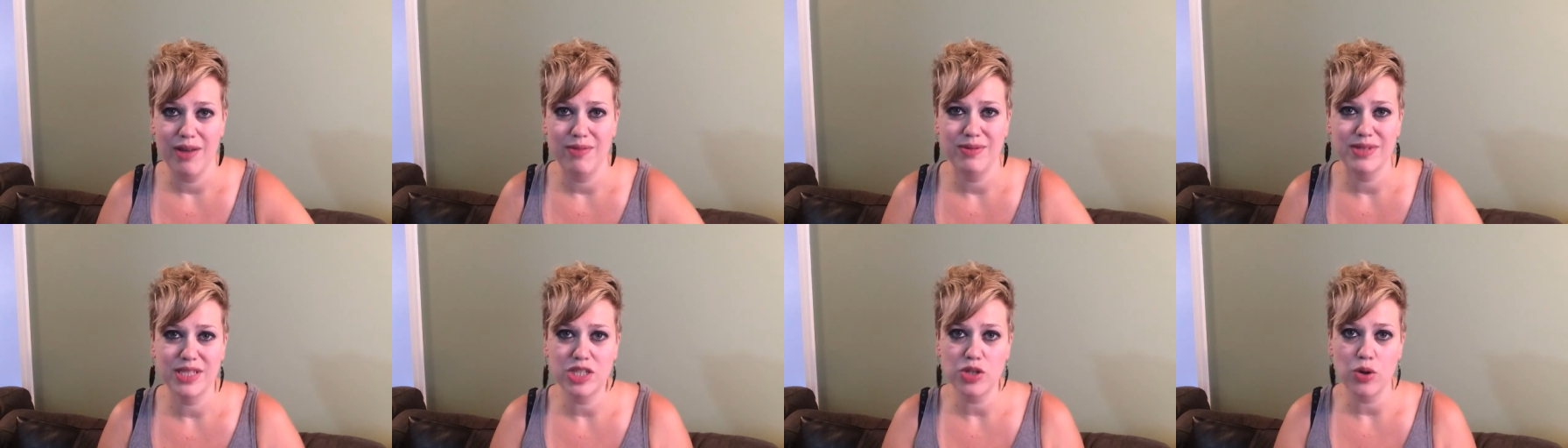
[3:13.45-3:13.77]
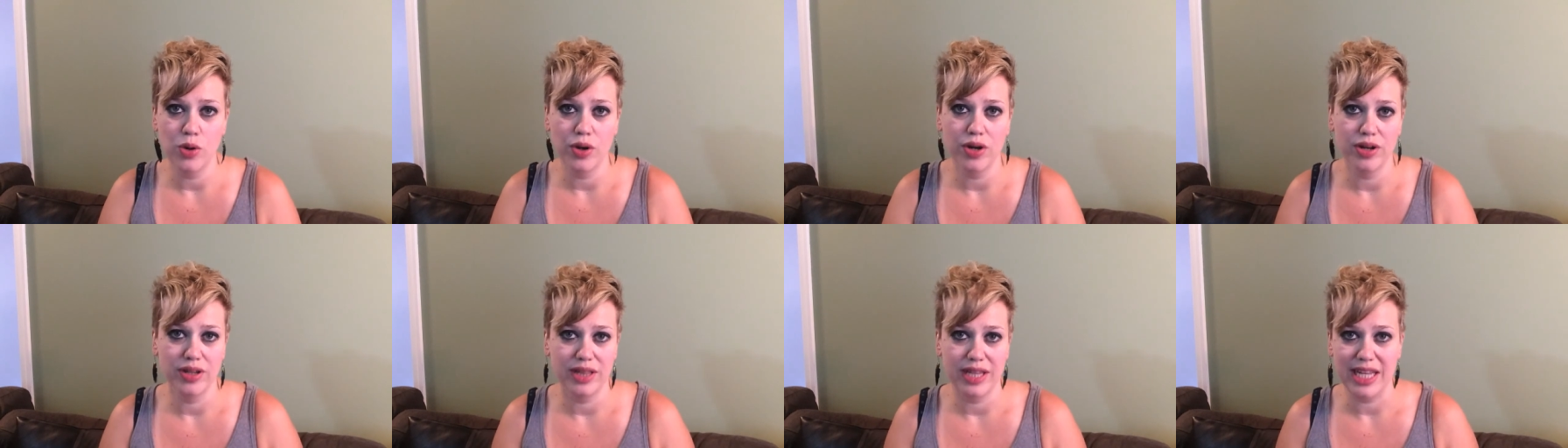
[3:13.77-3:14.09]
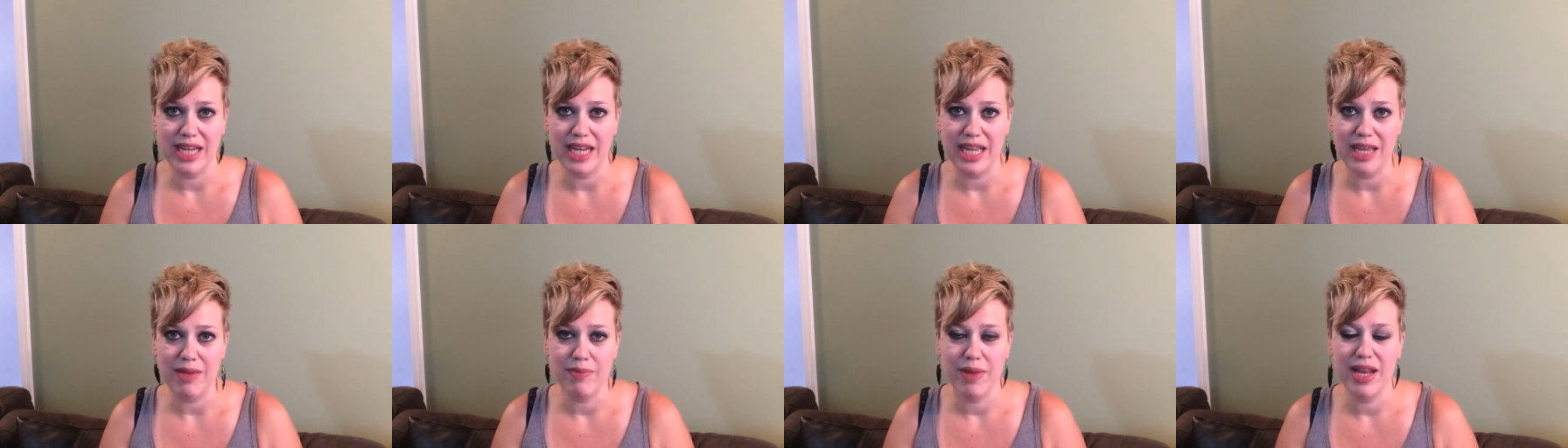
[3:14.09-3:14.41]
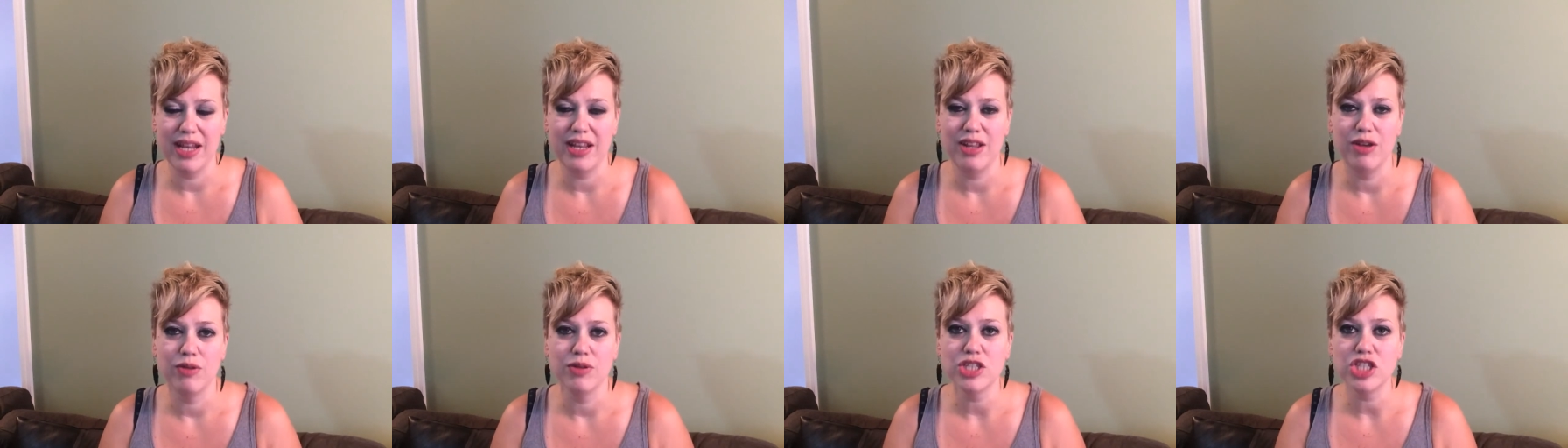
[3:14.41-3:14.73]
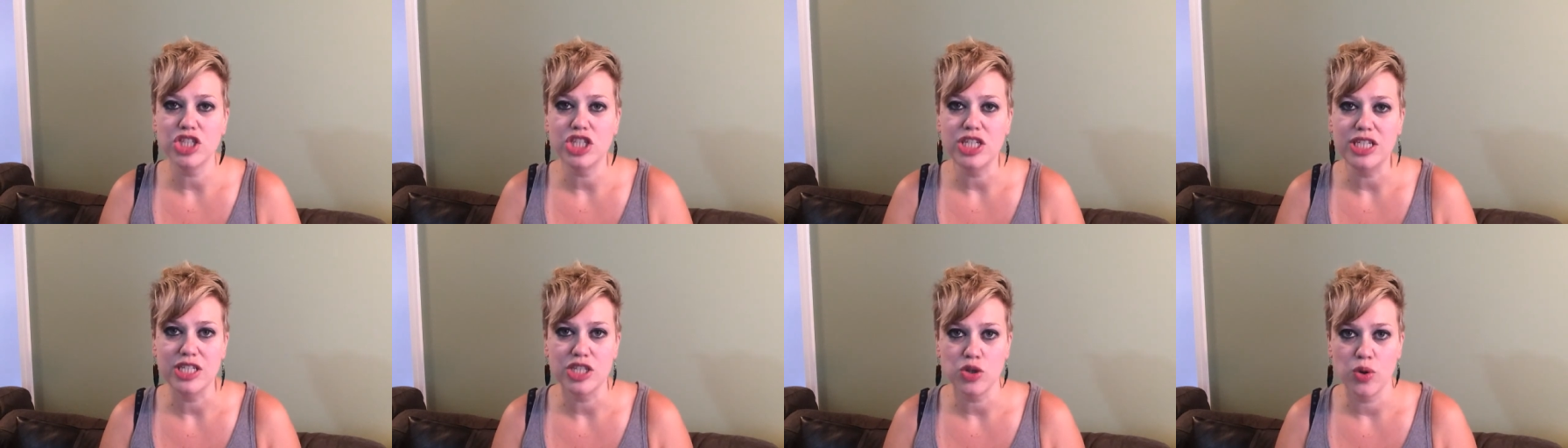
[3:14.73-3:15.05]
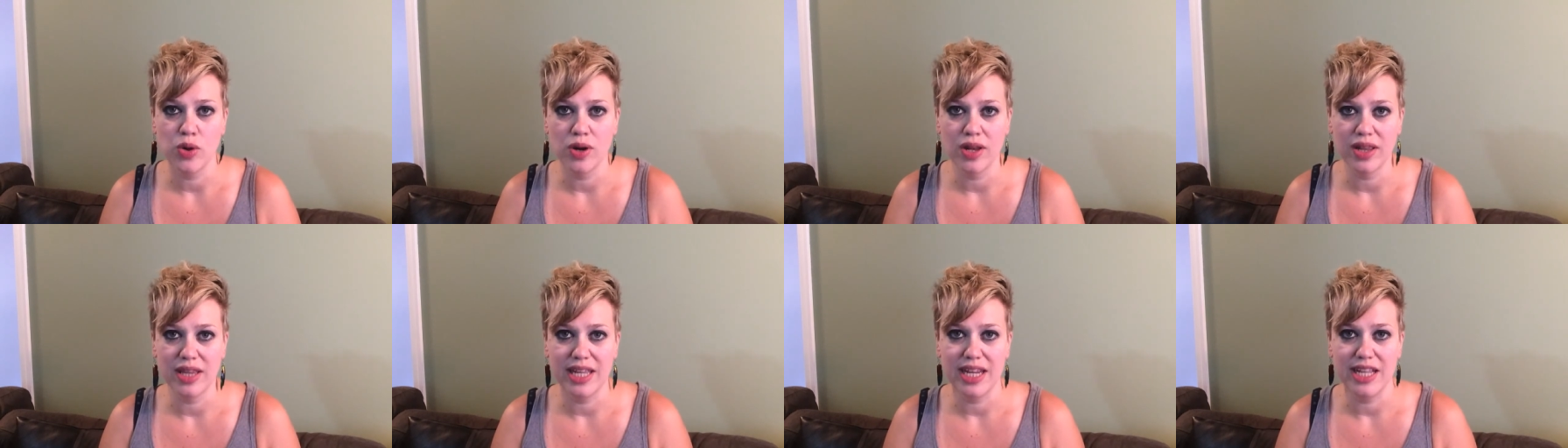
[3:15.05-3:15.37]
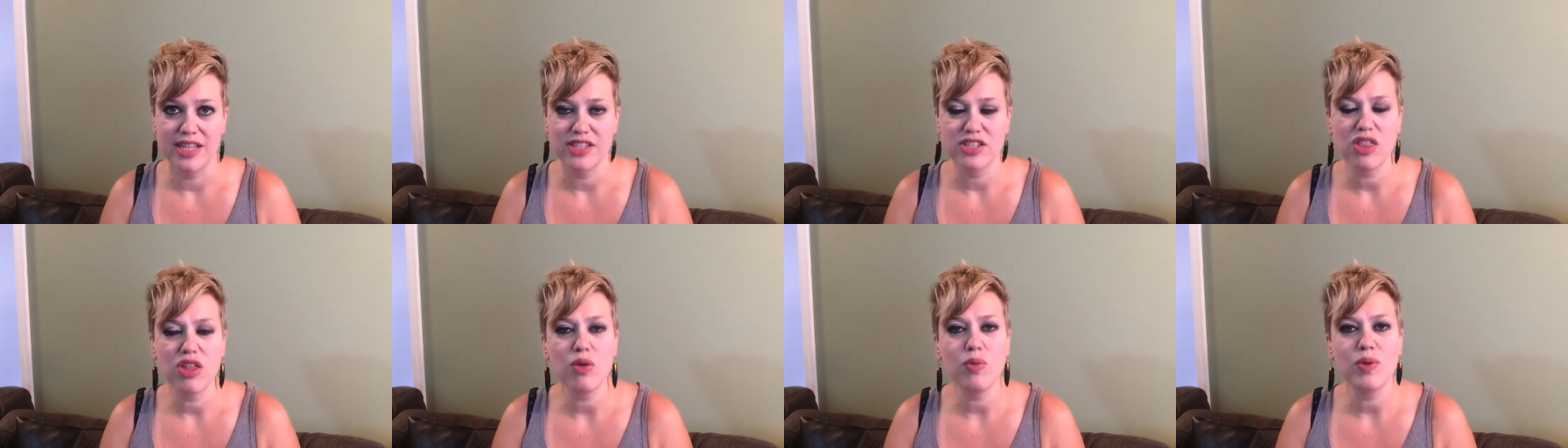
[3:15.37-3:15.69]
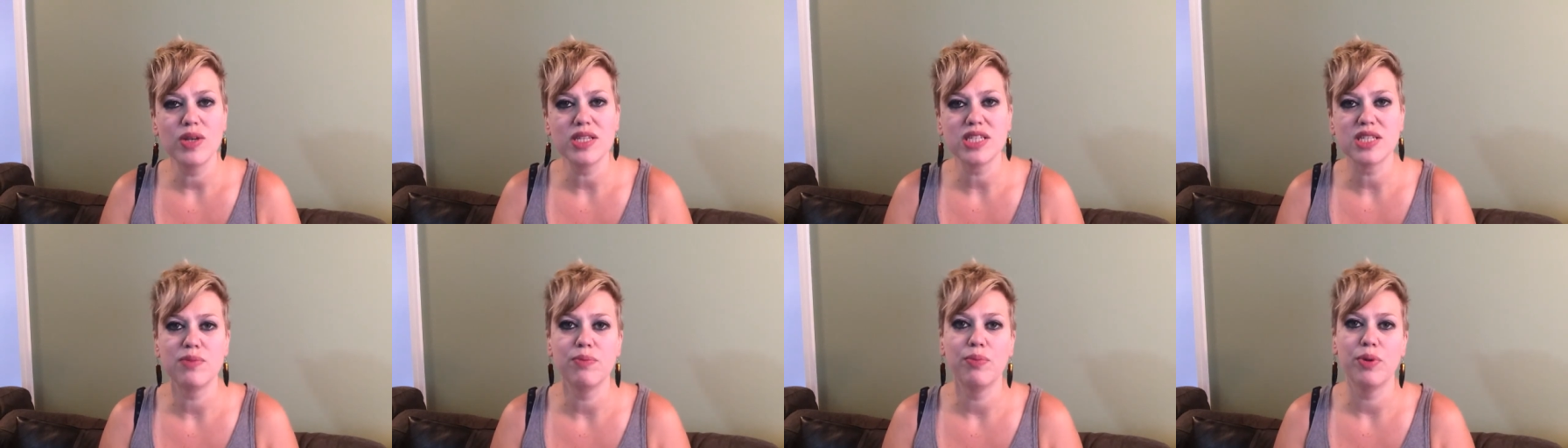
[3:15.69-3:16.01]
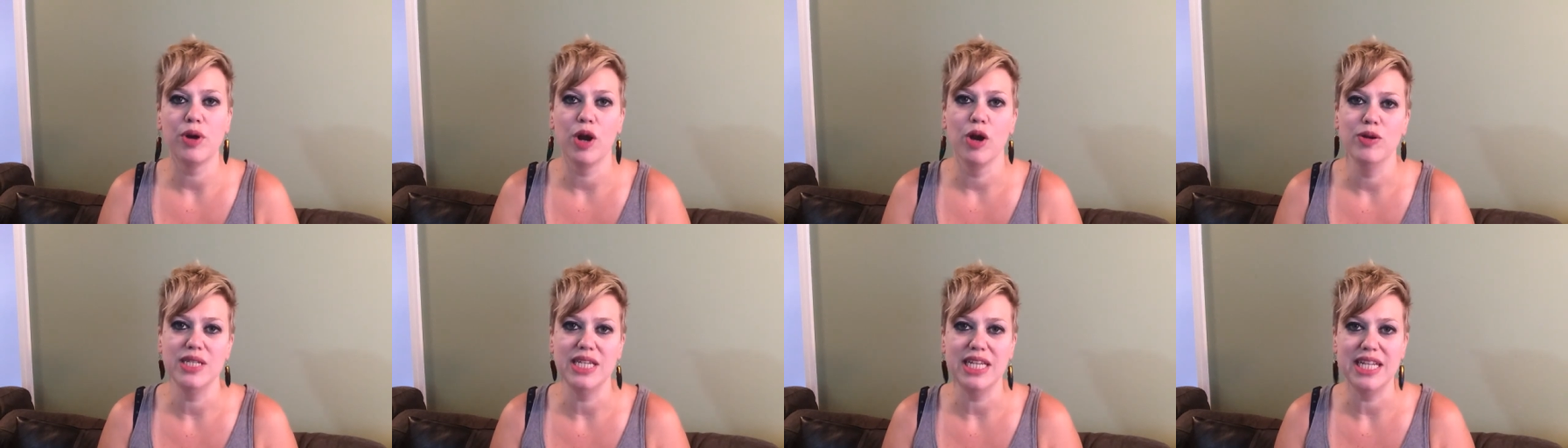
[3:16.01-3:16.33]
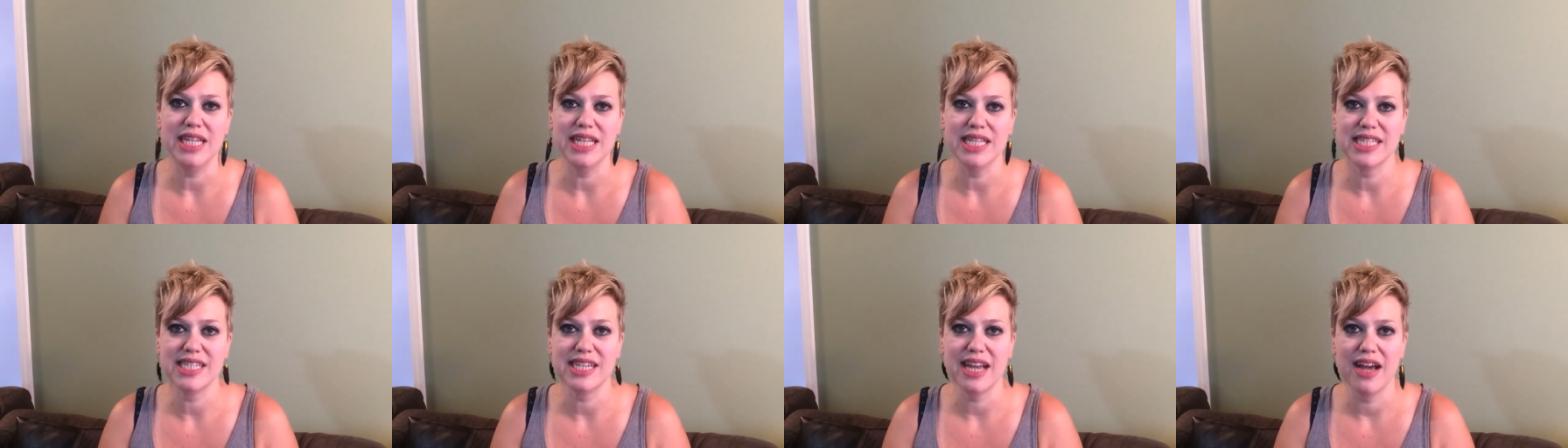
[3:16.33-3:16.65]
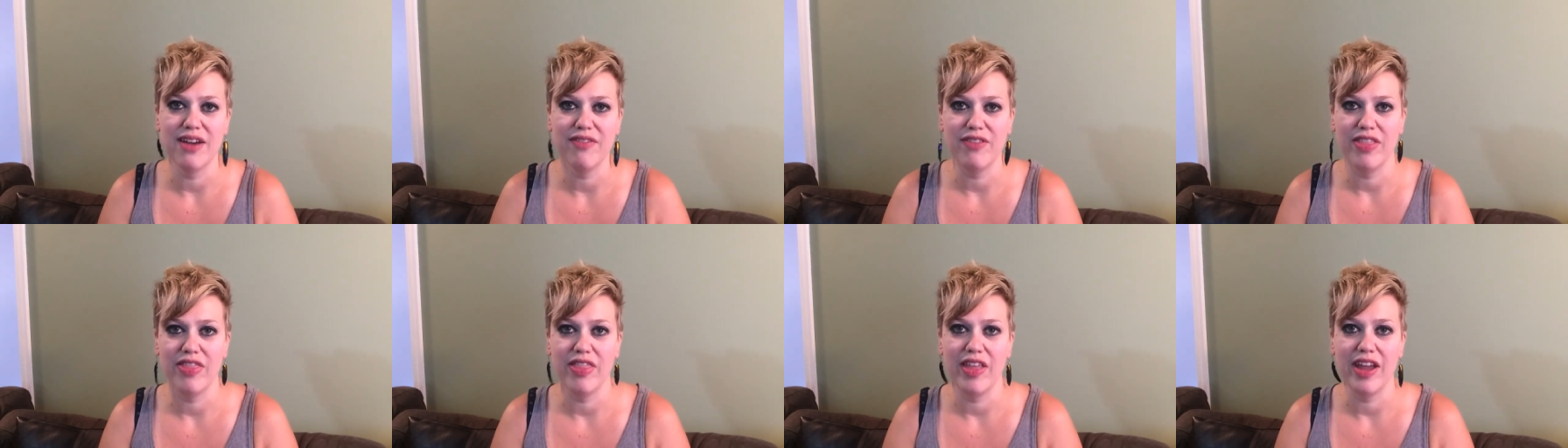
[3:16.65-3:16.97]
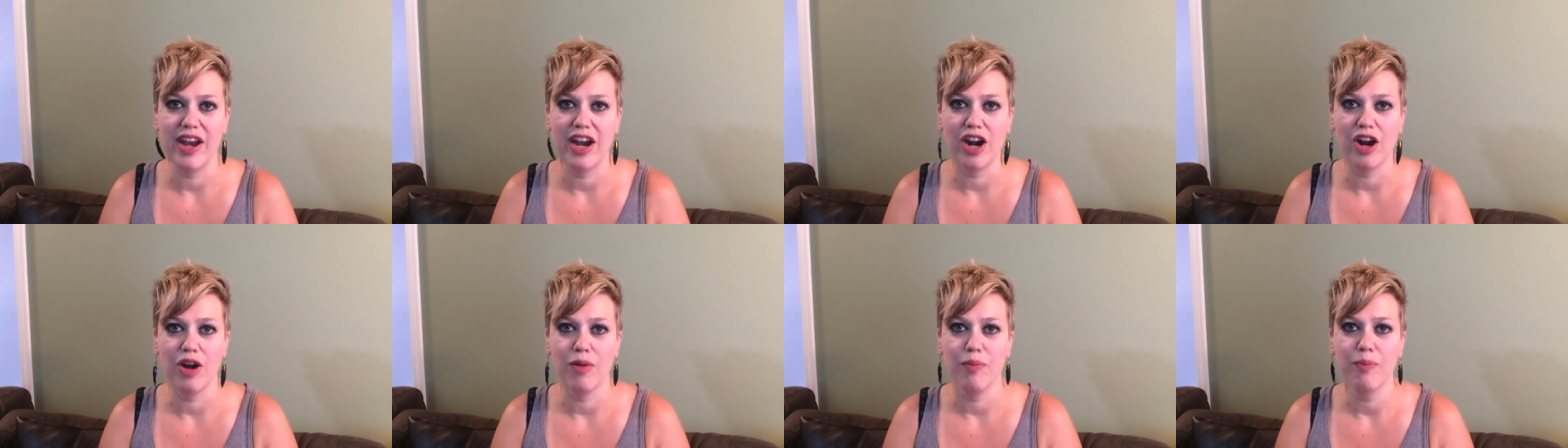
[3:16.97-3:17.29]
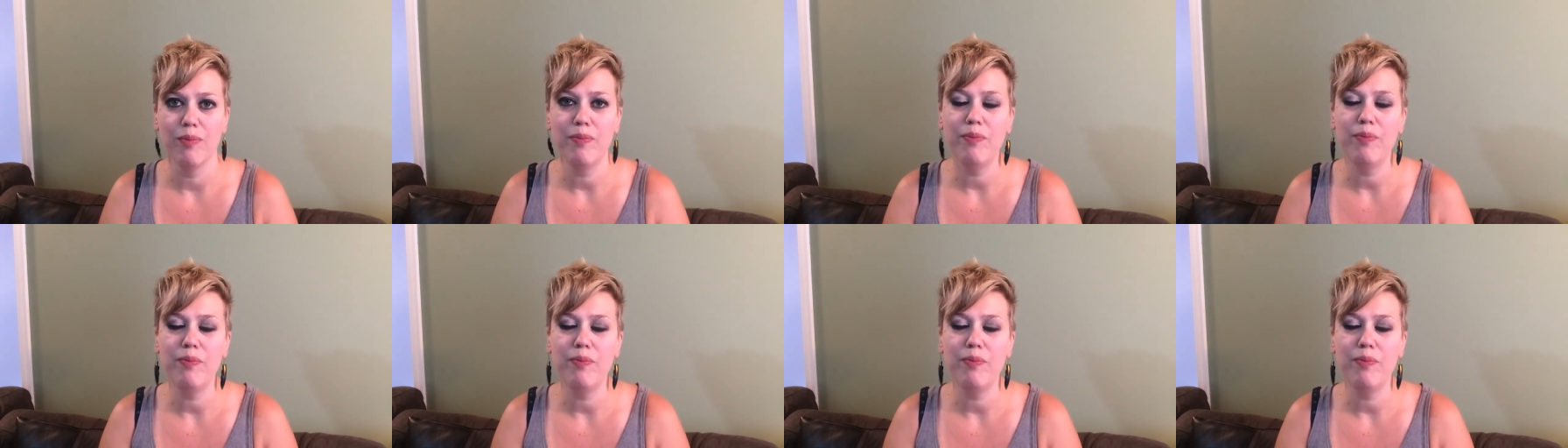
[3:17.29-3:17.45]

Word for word: It was tortellini, but you know, it was cheese tortellini, so there was some protein and stuff in there.